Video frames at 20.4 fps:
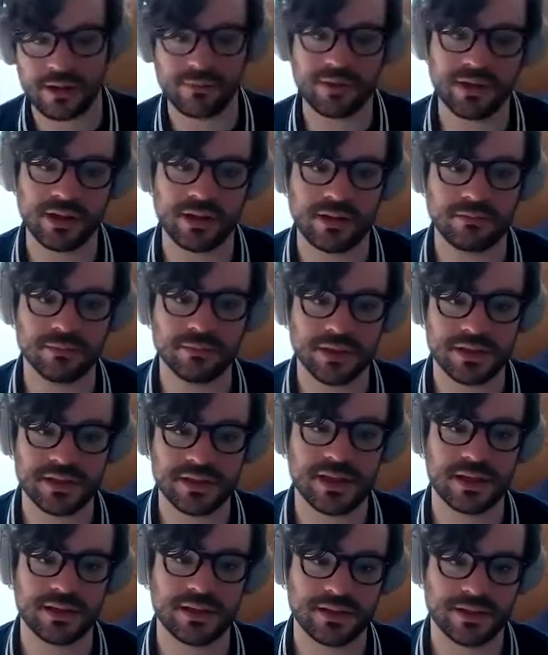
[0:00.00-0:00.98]
of thing. But
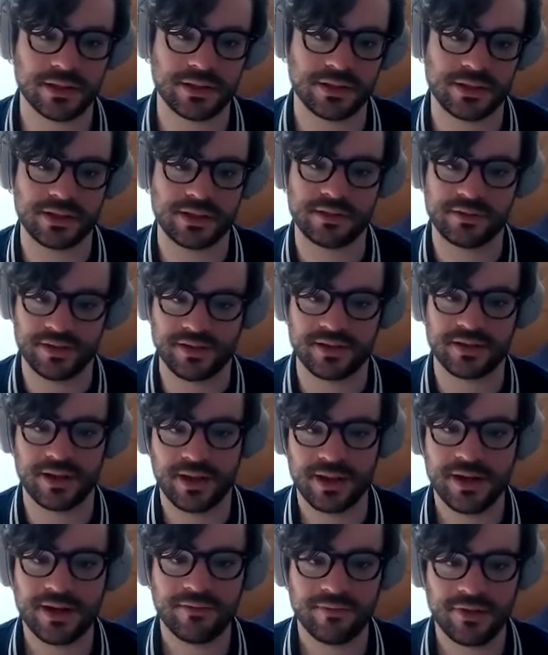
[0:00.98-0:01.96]
instead, it's like she's
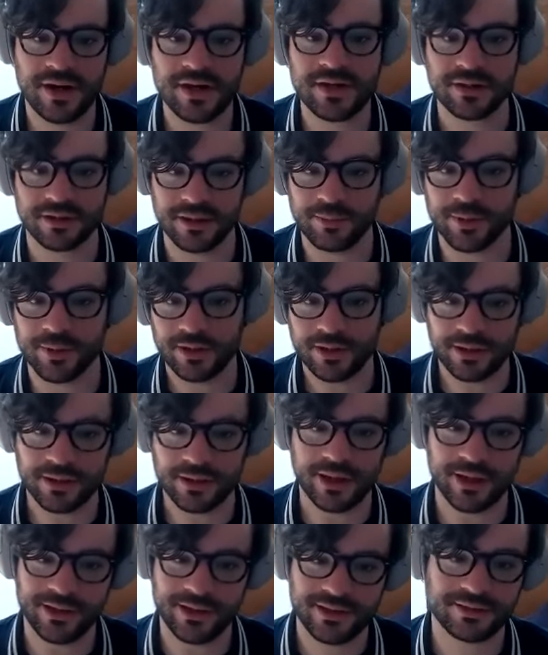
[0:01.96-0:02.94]
very deliberately
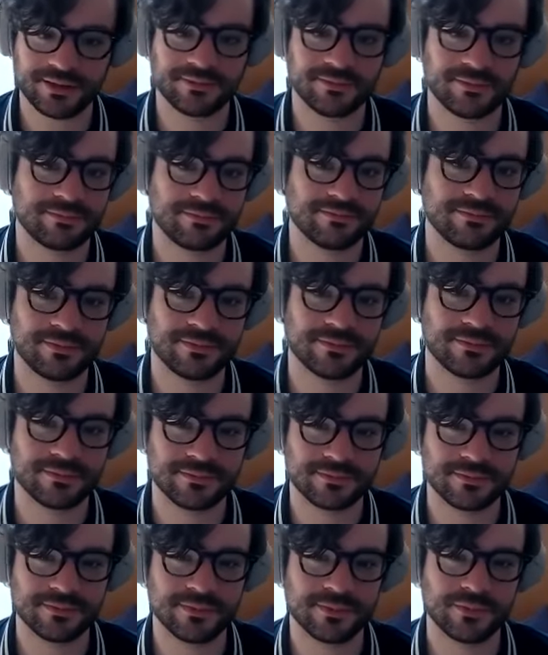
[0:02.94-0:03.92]
like,
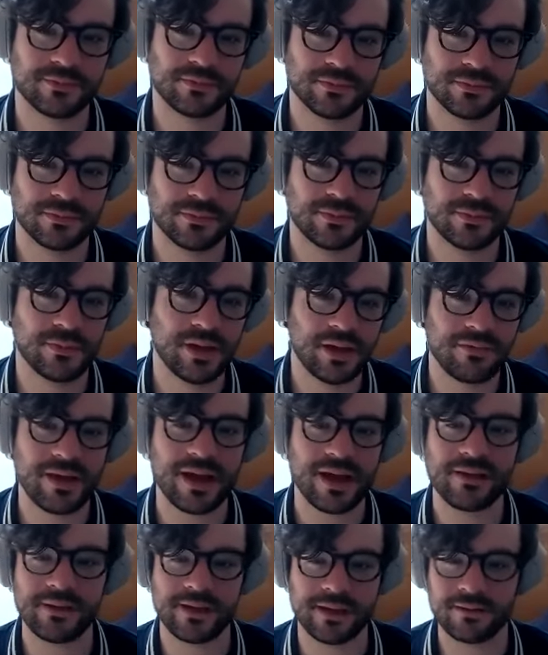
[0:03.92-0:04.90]
if
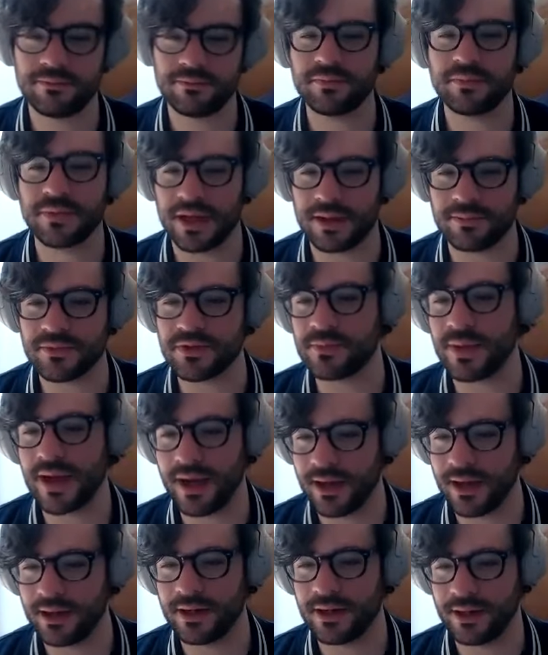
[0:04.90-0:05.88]
Ellie comes
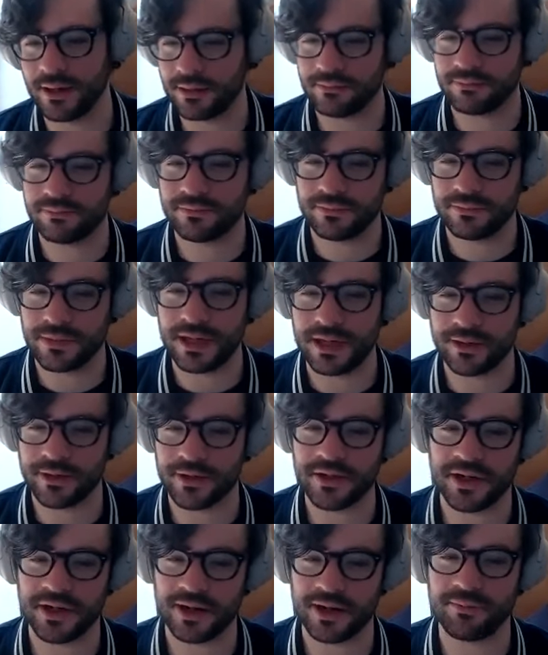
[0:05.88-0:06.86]
back, I need her
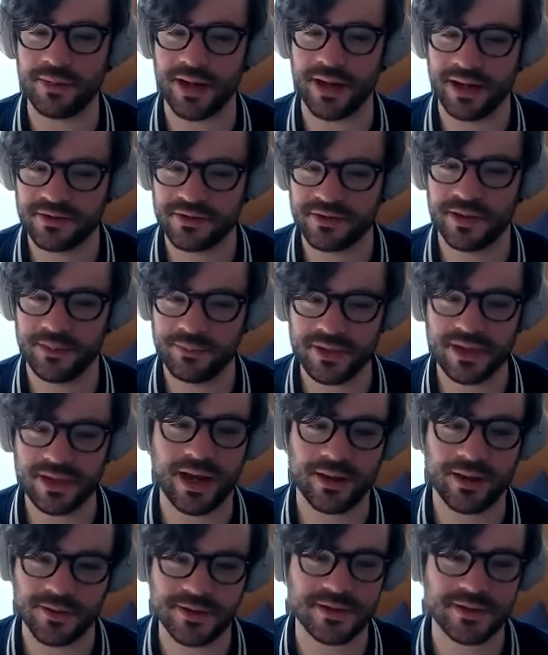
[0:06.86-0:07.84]
to come back to an empty
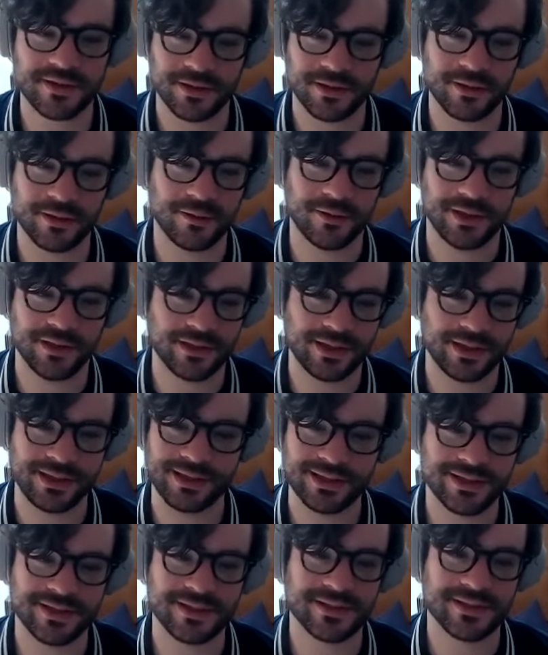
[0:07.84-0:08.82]
house to know that like
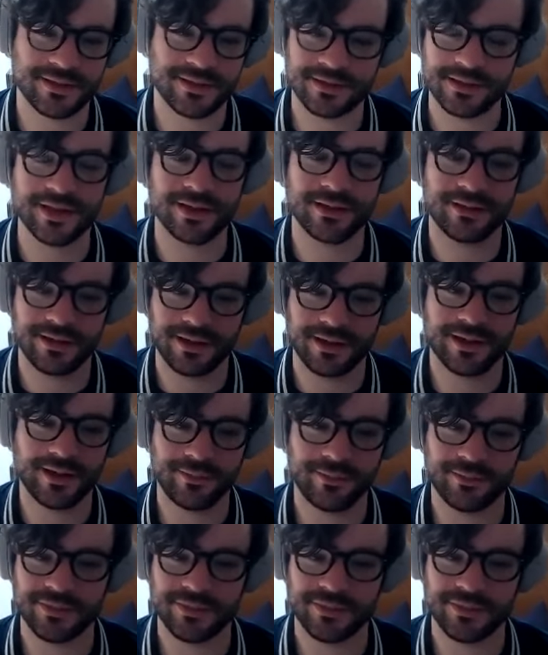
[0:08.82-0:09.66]
this is done and I'm